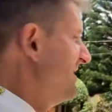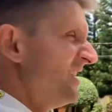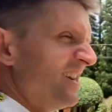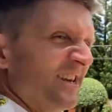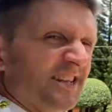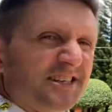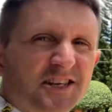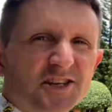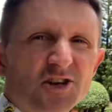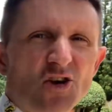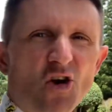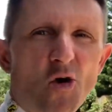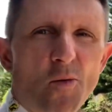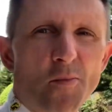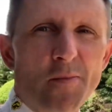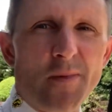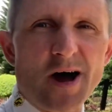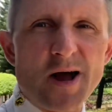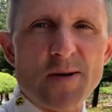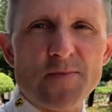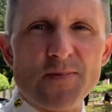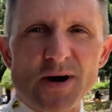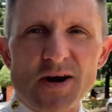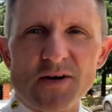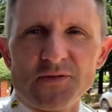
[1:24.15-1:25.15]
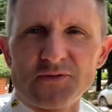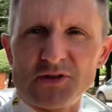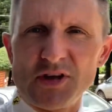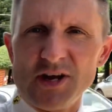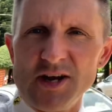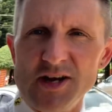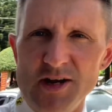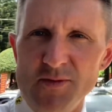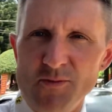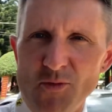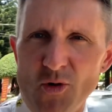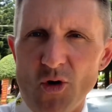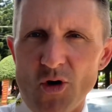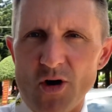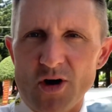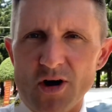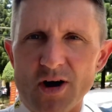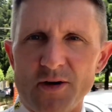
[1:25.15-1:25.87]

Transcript: it's not my birthday anymore.